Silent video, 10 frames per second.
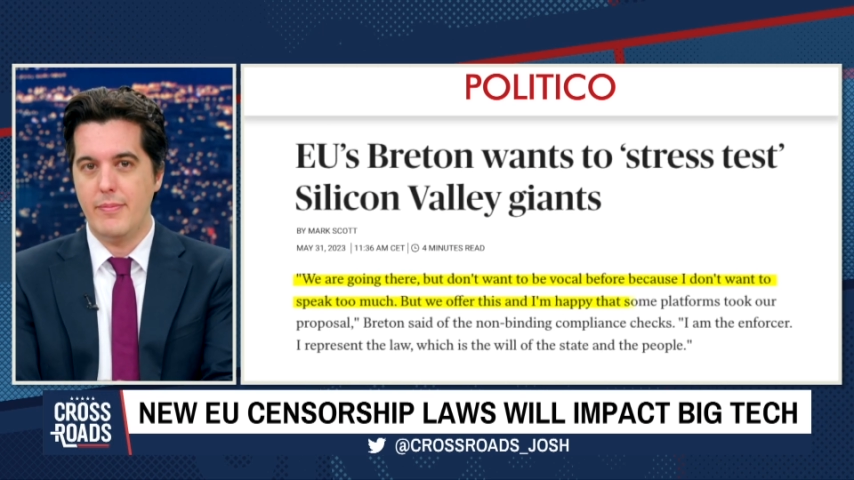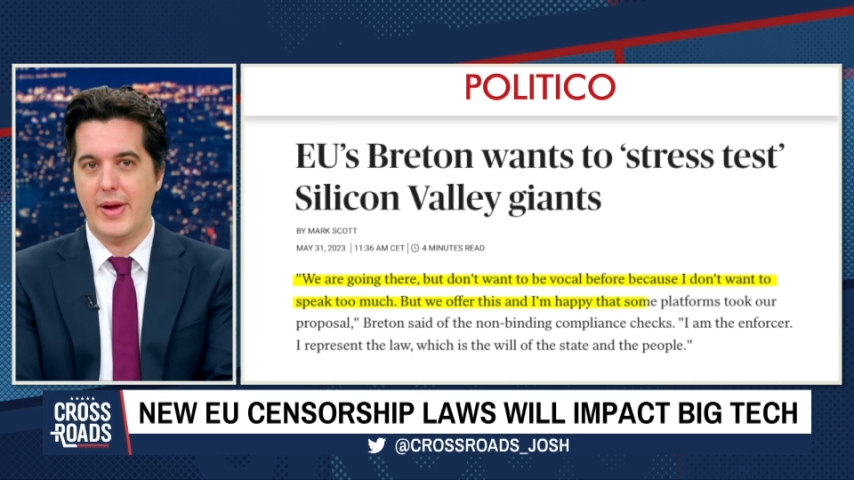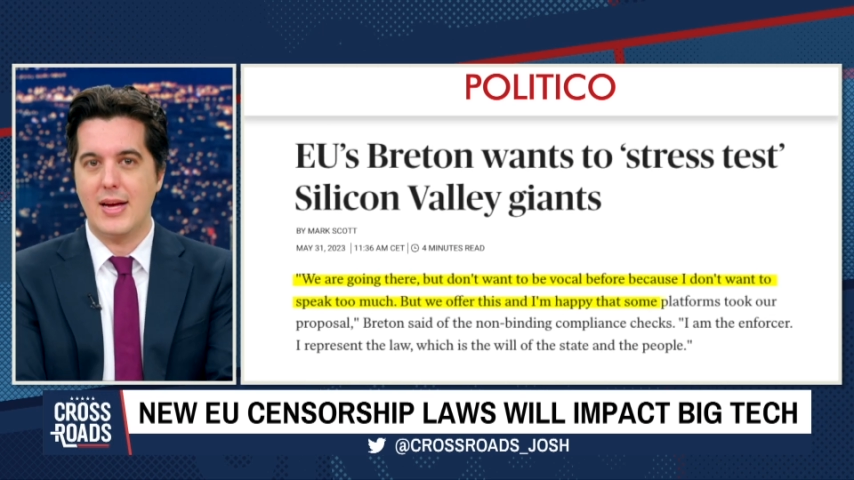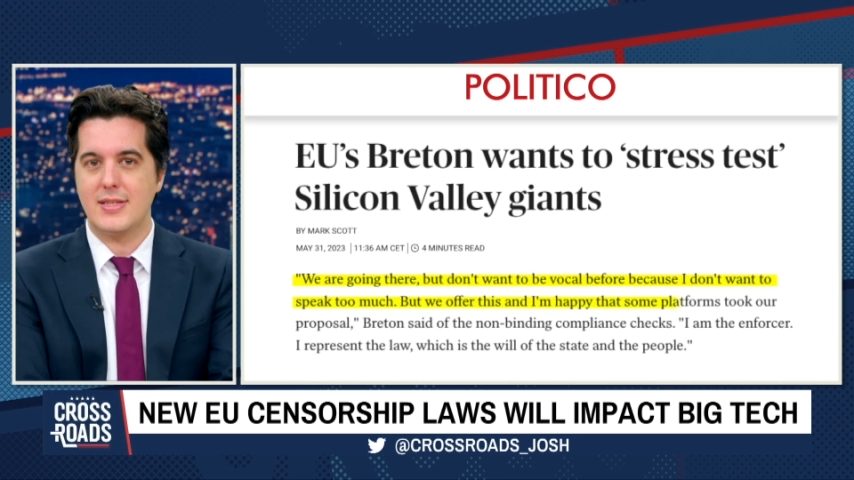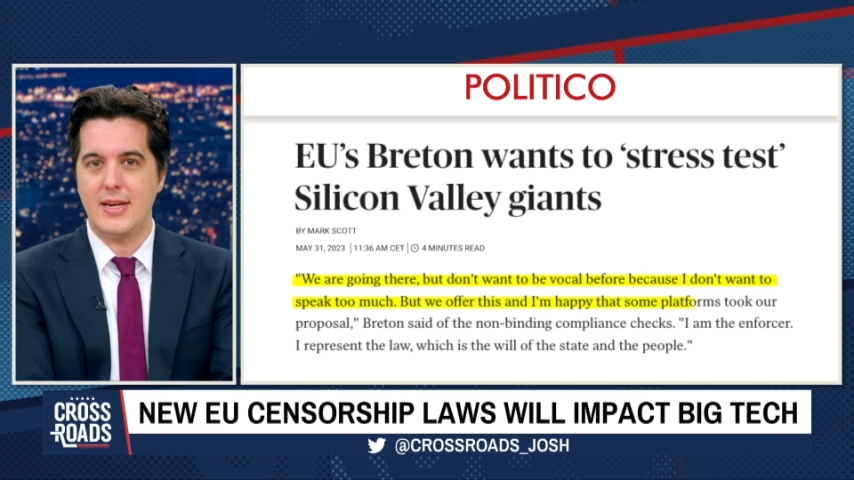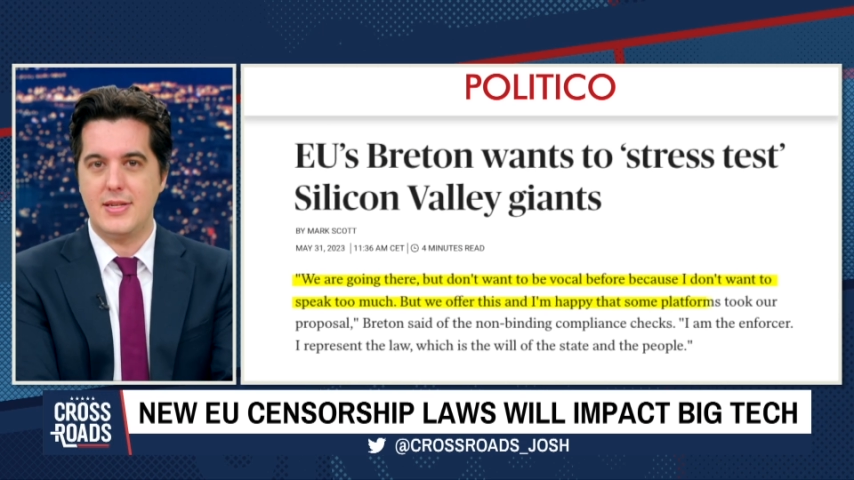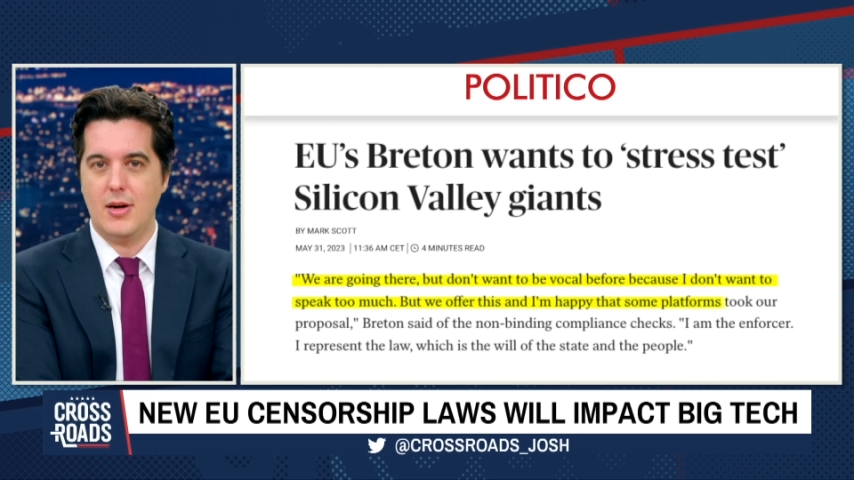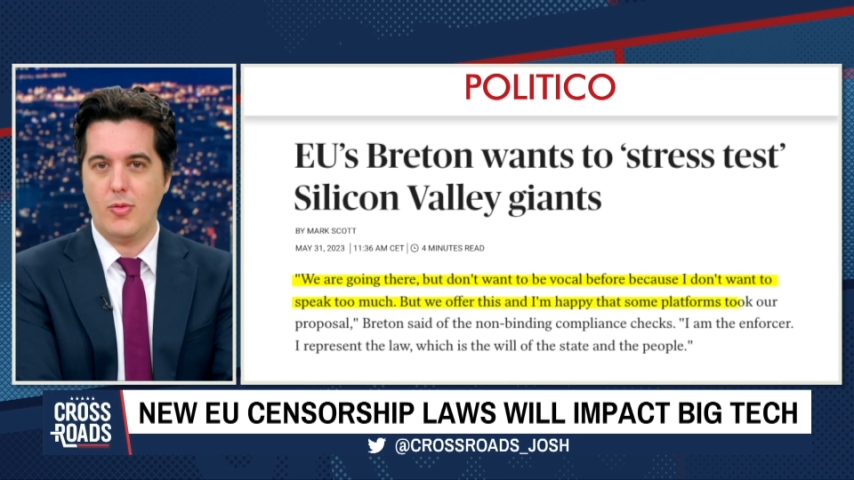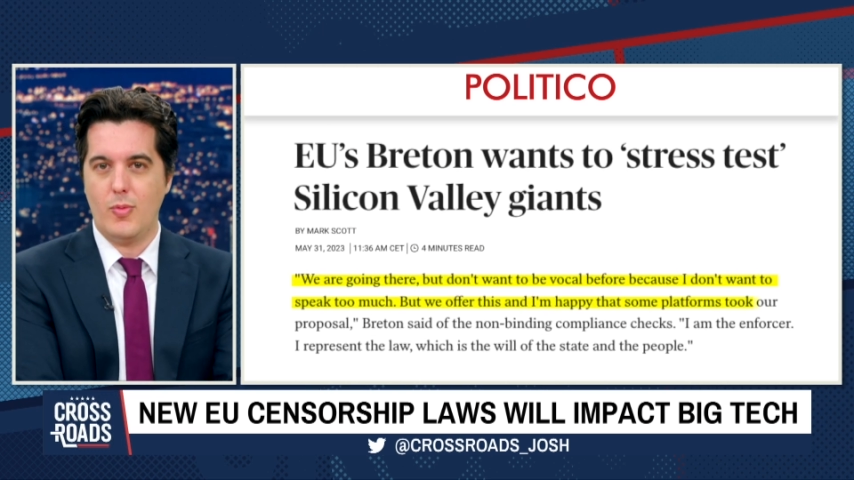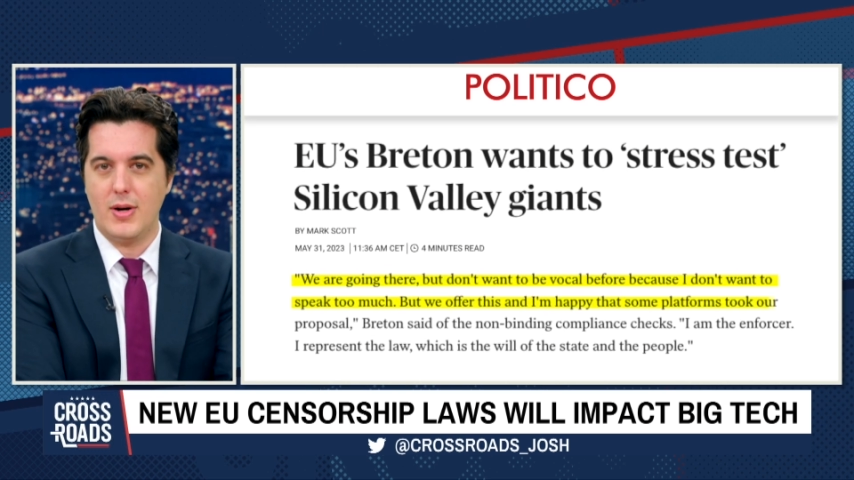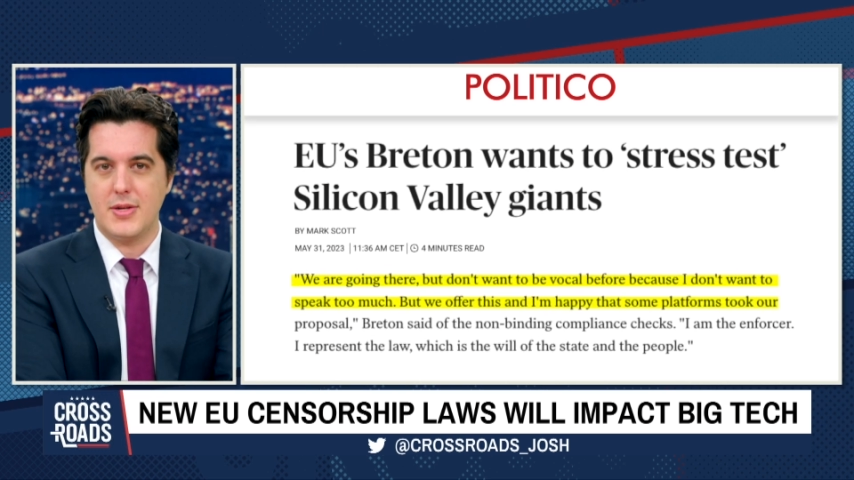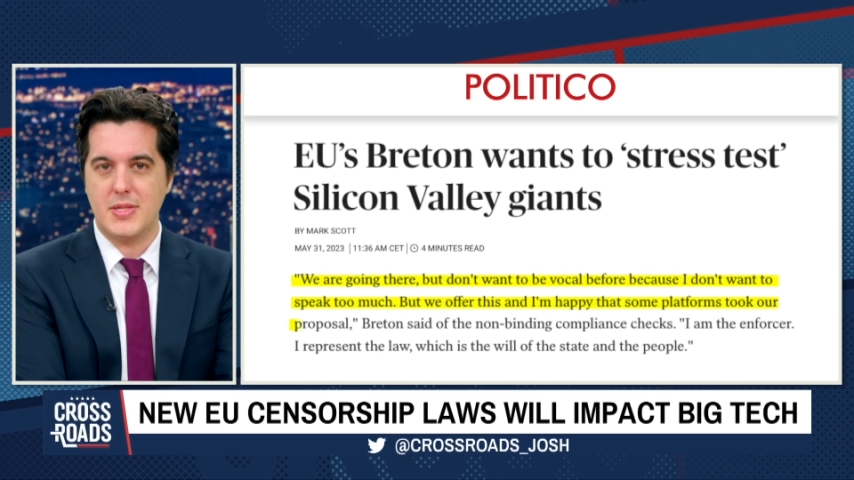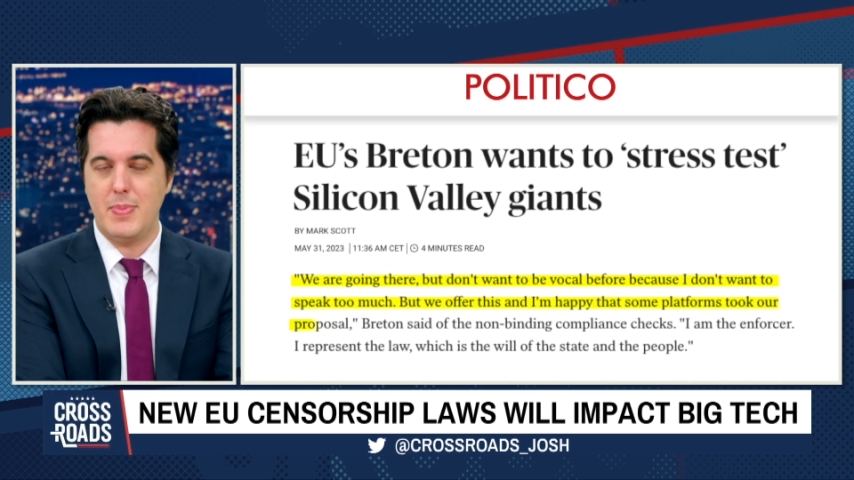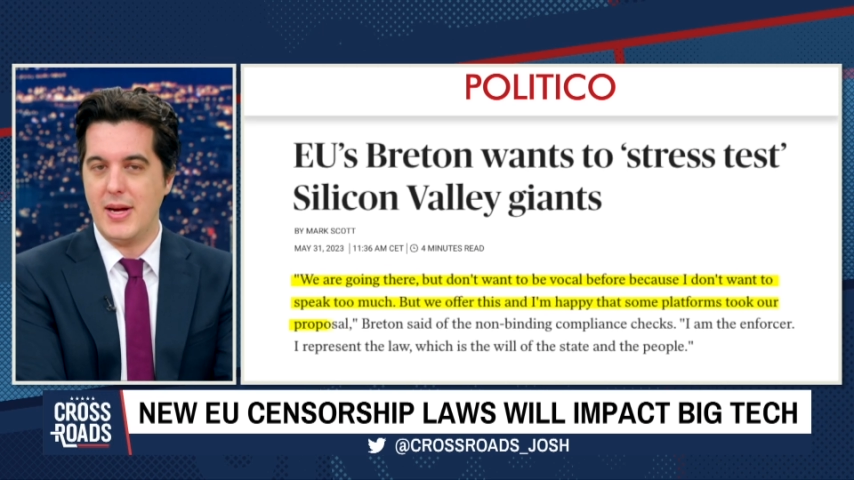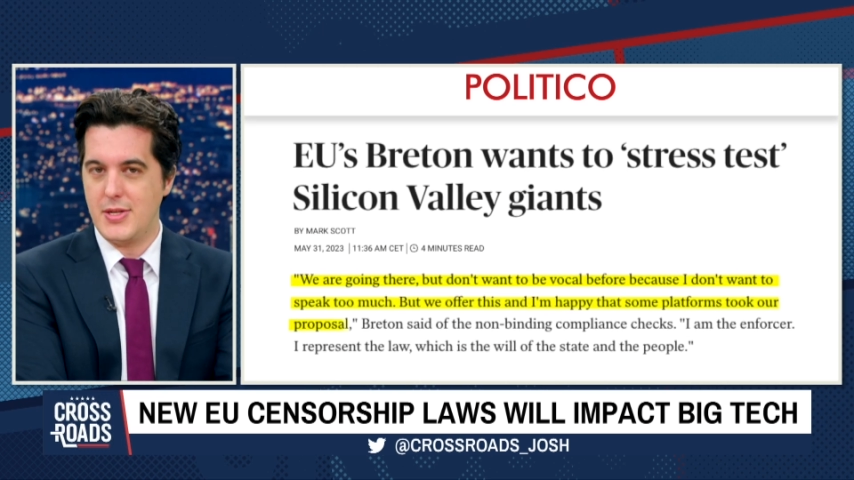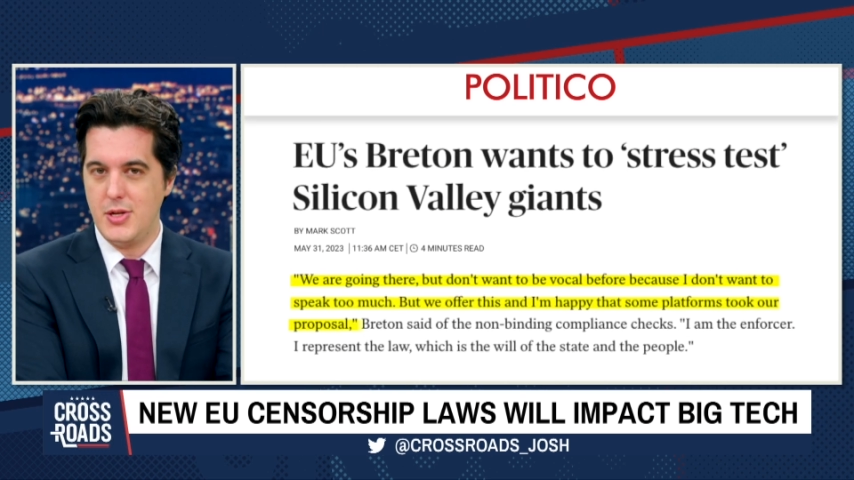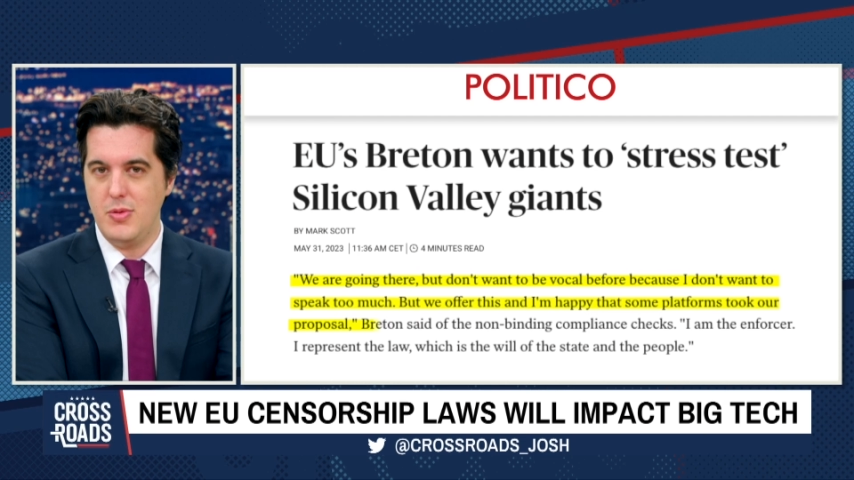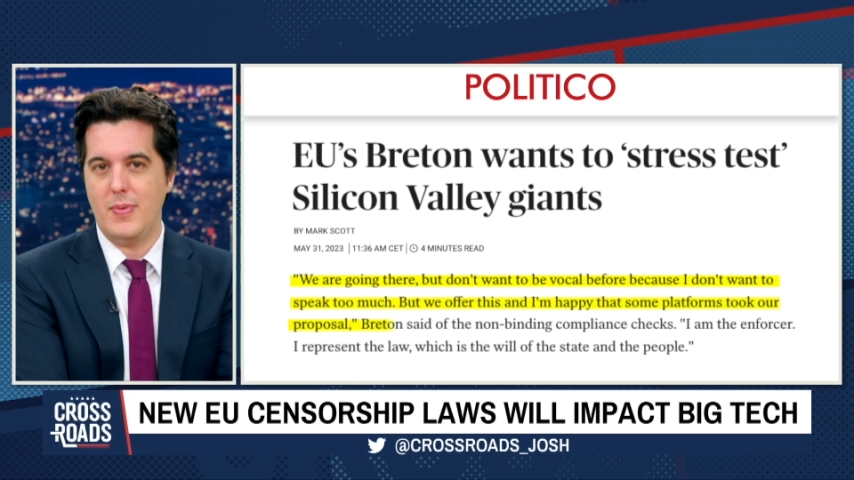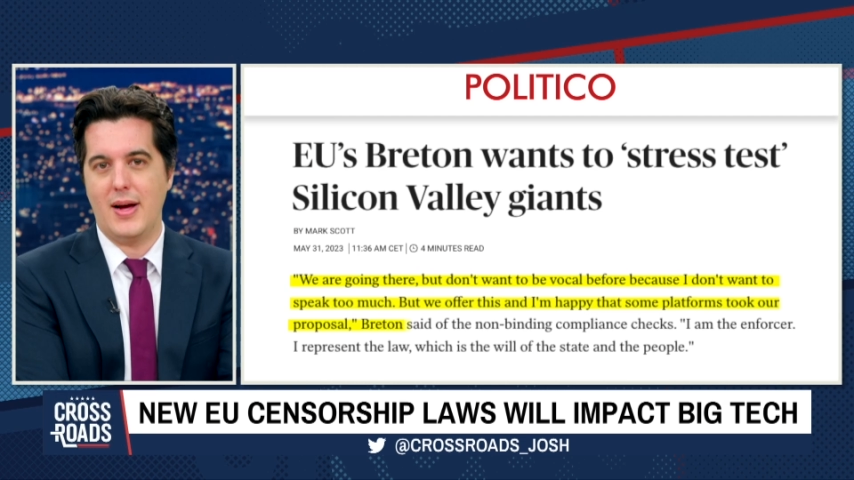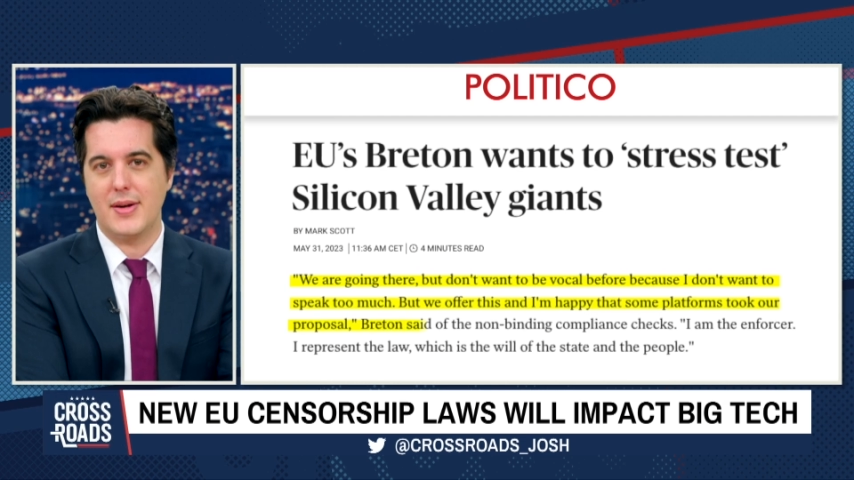because I don't want to speak
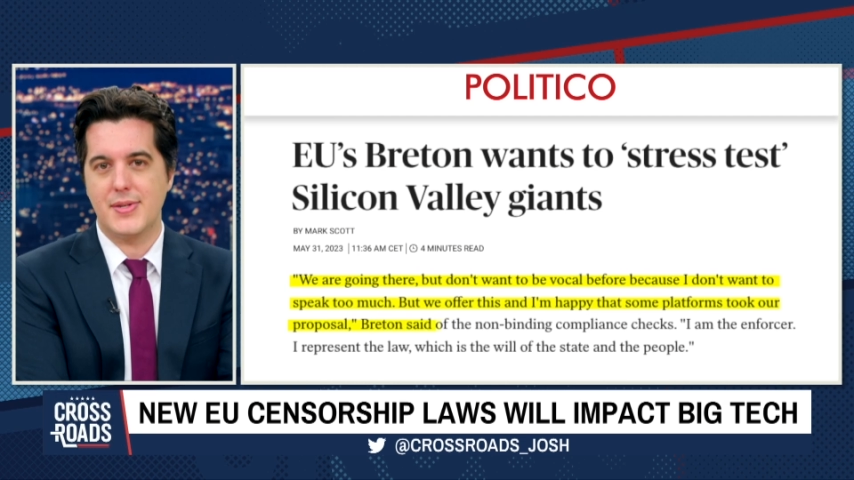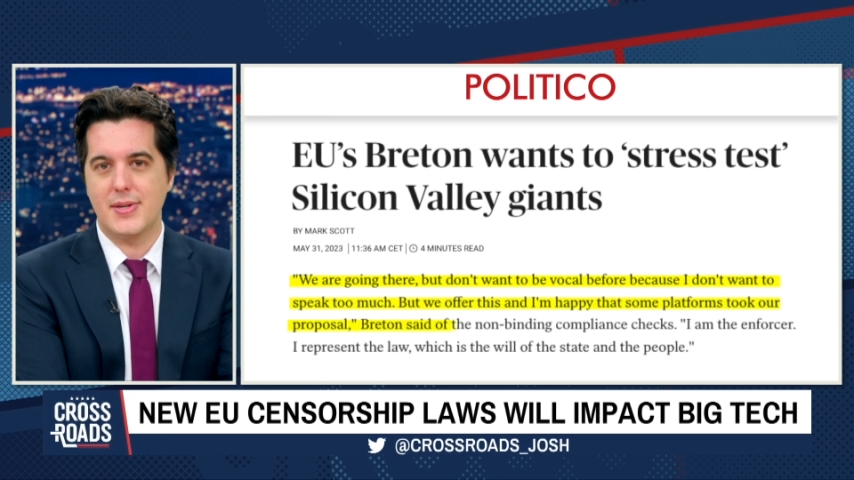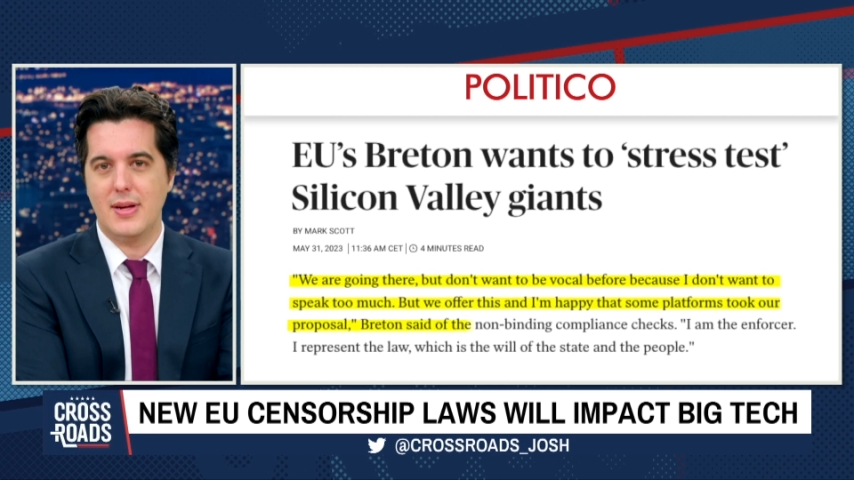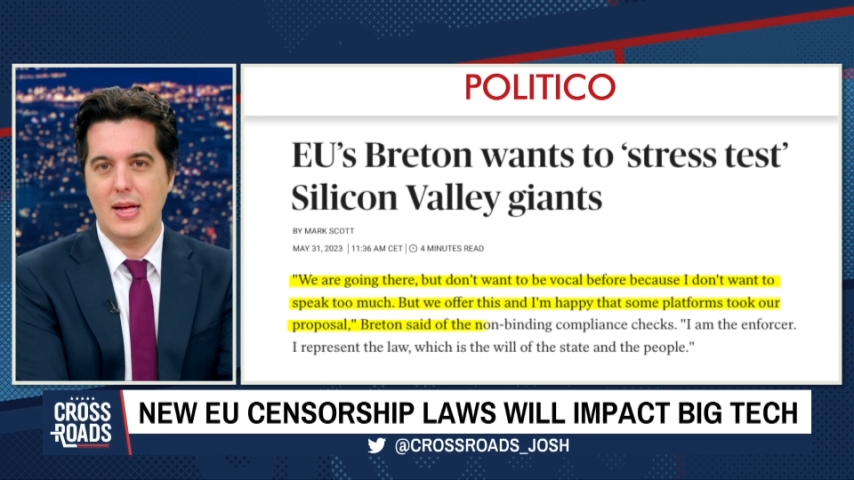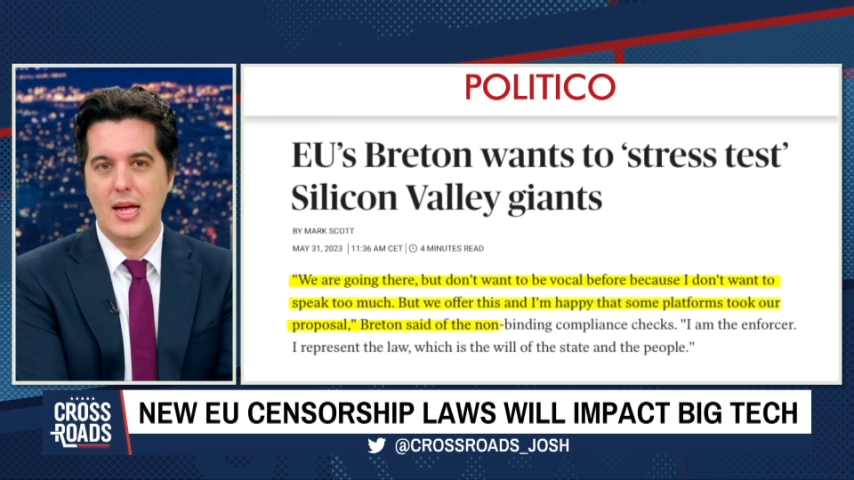too much.